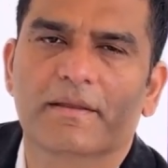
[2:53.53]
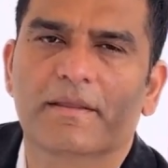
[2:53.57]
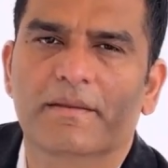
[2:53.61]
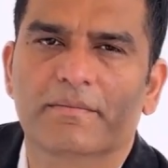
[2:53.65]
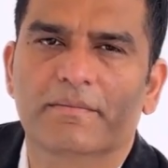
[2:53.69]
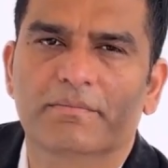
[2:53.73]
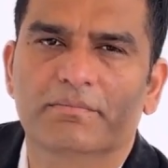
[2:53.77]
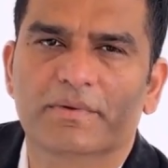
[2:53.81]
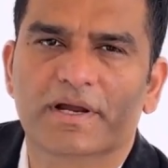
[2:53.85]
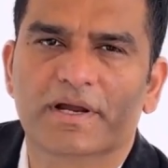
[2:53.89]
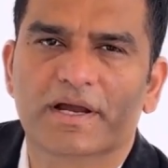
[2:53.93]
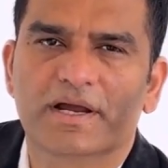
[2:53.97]

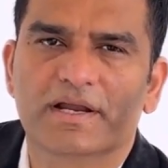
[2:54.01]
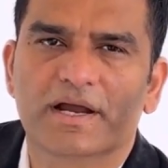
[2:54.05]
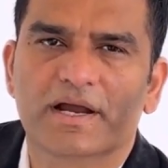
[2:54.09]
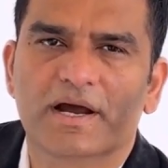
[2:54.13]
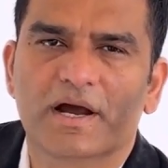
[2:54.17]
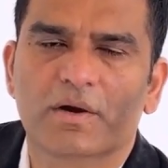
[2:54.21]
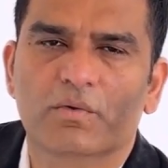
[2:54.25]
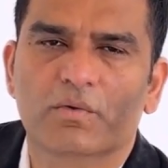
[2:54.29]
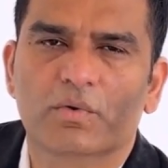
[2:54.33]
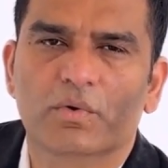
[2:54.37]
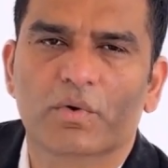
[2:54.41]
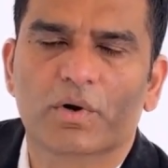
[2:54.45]
We are
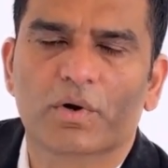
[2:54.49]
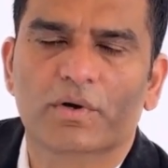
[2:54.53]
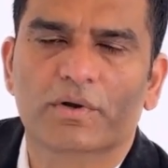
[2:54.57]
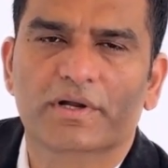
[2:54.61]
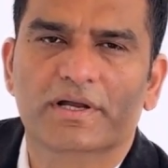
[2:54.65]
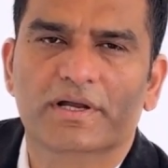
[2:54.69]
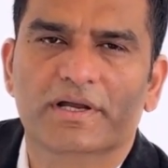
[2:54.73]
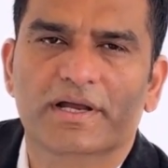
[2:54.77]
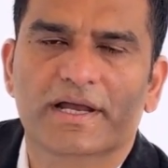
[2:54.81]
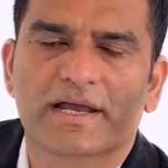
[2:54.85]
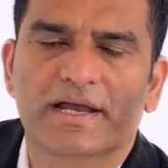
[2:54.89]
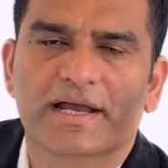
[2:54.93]
now on
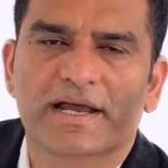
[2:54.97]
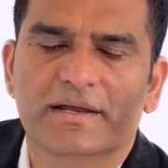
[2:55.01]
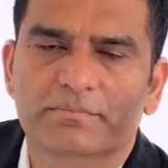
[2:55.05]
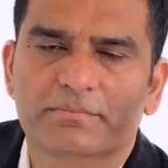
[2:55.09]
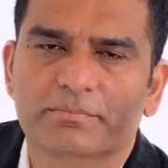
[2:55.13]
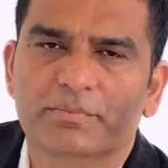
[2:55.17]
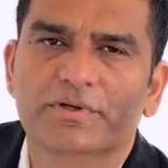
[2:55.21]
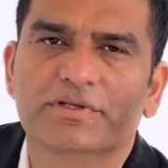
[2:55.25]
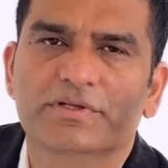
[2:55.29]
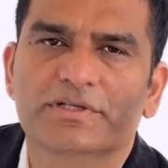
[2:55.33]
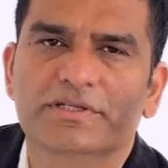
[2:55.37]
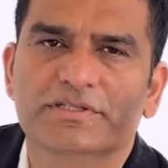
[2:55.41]
the
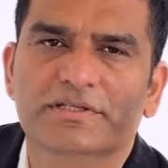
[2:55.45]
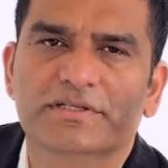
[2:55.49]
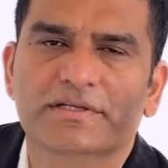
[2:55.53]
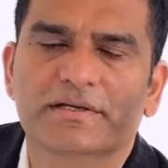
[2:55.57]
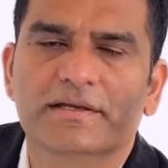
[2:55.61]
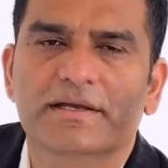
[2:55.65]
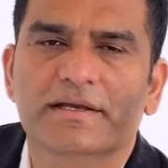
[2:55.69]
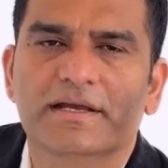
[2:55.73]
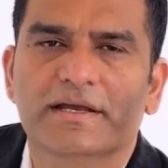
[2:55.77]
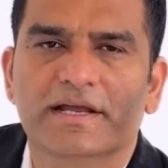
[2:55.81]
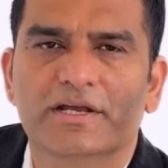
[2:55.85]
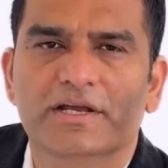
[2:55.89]
Create Purchase
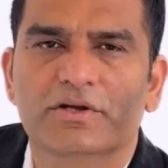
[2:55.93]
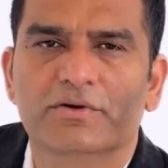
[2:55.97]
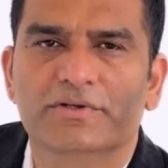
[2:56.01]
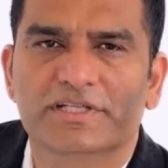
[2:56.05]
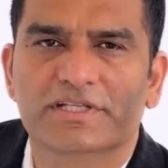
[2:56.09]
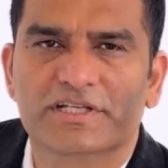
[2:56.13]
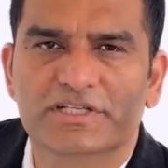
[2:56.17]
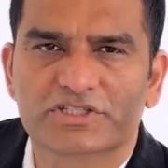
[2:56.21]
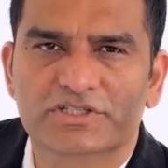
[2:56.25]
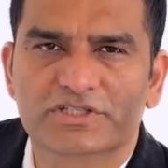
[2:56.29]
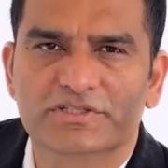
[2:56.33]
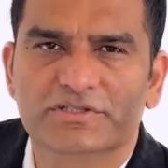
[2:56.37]

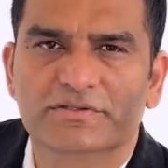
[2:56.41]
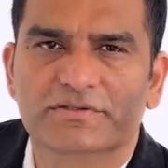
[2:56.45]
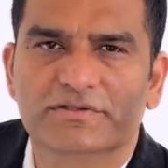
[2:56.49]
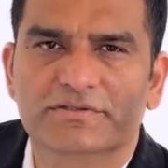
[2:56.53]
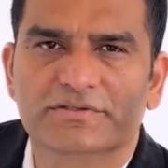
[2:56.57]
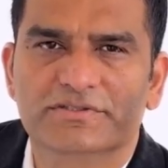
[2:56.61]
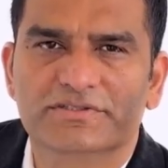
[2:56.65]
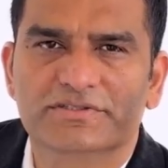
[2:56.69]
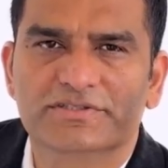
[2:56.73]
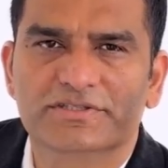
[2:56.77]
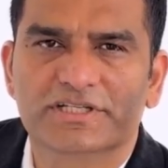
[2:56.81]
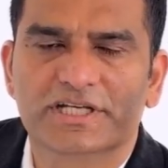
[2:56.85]
Requisition
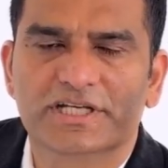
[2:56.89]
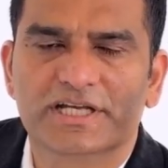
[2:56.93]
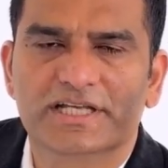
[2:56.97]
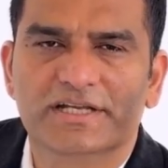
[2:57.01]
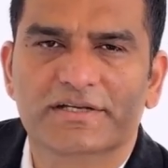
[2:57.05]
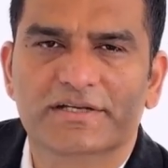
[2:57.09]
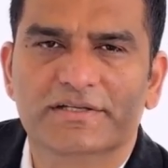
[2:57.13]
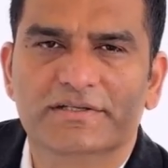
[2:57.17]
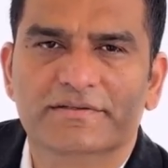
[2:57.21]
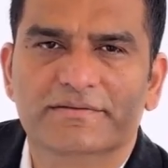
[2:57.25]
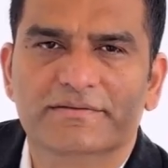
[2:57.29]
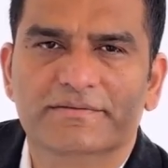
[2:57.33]

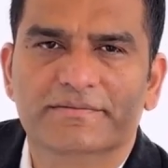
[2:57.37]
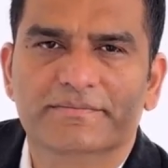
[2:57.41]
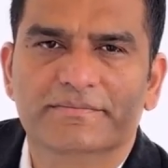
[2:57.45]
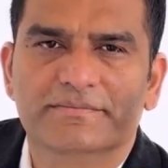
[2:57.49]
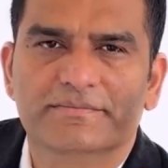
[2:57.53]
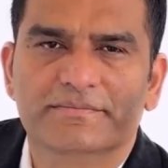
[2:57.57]
screen.